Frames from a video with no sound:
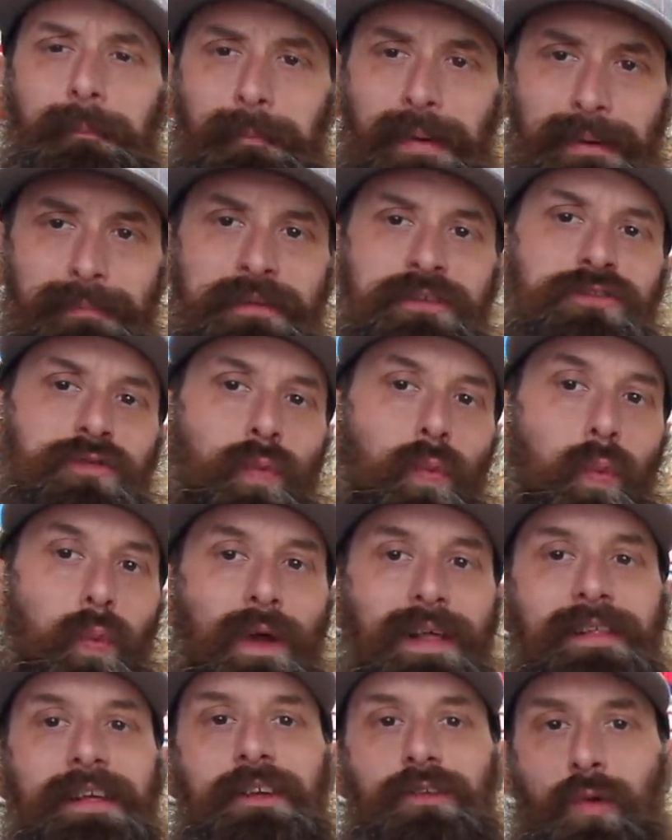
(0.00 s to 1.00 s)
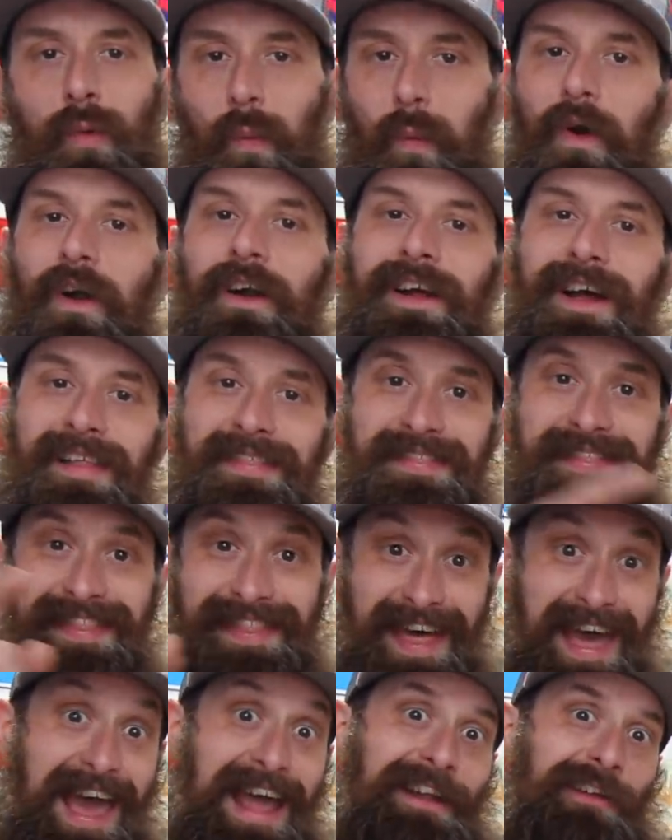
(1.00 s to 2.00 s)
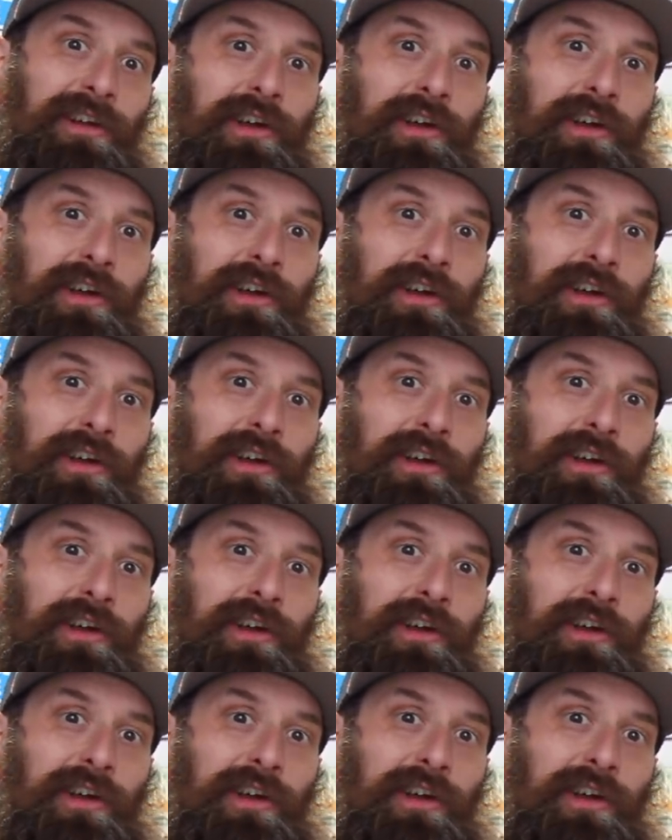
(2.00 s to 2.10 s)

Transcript: Maybe just willing to work on that